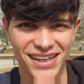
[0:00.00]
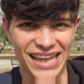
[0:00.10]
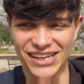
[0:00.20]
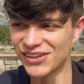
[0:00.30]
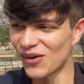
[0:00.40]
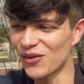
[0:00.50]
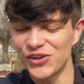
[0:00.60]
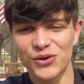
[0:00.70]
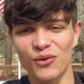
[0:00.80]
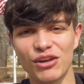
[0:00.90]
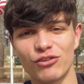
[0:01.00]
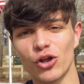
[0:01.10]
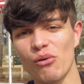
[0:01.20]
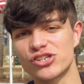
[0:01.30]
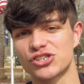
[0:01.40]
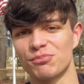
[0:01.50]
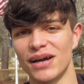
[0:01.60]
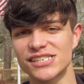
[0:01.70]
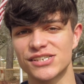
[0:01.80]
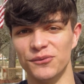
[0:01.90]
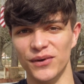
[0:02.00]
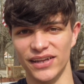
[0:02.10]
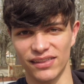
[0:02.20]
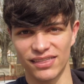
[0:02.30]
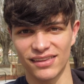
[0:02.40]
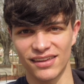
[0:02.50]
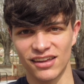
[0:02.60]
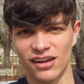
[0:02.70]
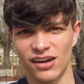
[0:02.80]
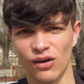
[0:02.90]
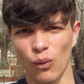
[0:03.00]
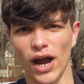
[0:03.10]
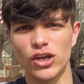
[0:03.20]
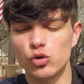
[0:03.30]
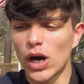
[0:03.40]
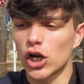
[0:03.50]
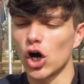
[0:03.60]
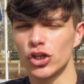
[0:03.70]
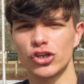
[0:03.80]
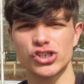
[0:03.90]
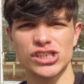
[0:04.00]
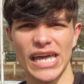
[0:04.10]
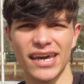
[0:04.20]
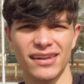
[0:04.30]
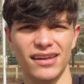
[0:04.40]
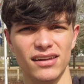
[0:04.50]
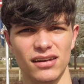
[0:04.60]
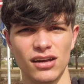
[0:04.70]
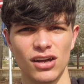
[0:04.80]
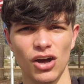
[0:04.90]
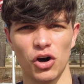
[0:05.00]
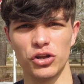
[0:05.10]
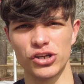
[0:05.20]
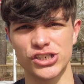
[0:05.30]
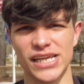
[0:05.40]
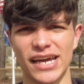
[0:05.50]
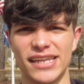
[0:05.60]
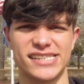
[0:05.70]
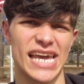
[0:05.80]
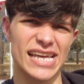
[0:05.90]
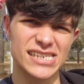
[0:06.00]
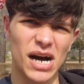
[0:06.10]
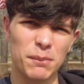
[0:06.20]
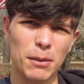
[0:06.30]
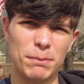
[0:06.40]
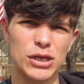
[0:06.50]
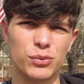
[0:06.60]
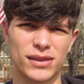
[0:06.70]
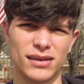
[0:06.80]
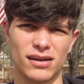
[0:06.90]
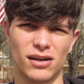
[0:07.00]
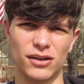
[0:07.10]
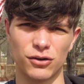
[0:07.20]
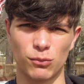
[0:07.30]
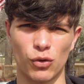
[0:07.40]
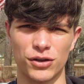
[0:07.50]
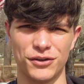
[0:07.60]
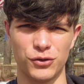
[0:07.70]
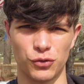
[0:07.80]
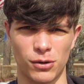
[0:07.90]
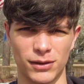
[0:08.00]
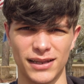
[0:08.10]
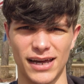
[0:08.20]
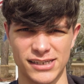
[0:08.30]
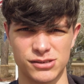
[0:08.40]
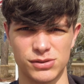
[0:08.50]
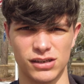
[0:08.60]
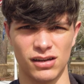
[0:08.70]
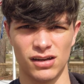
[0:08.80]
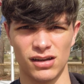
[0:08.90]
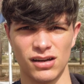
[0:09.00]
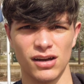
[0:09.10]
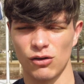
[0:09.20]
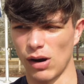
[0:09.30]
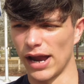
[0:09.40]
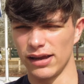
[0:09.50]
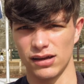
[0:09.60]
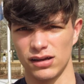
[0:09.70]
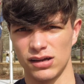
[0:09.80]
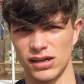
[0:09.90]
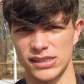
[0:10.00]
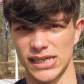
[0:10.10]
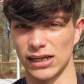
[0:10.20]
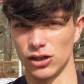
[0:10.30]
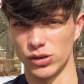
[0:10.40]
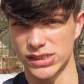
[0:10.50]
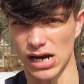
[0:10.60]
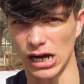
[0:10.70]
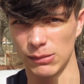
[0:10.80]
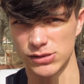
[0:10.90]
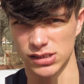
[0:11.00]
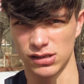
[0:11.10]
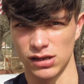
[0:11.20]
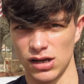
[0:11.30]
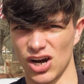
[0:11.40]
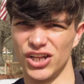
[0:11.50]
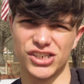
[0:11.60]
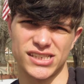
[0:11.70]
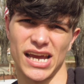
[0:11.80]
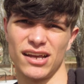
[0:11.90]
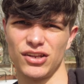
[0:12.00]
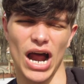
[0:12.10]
Like you don't, you don't even know what you're messing with, right? You gotta understand it, understand it. Take time to be with it a little more than you normally like to be, right? Take a little time to understand.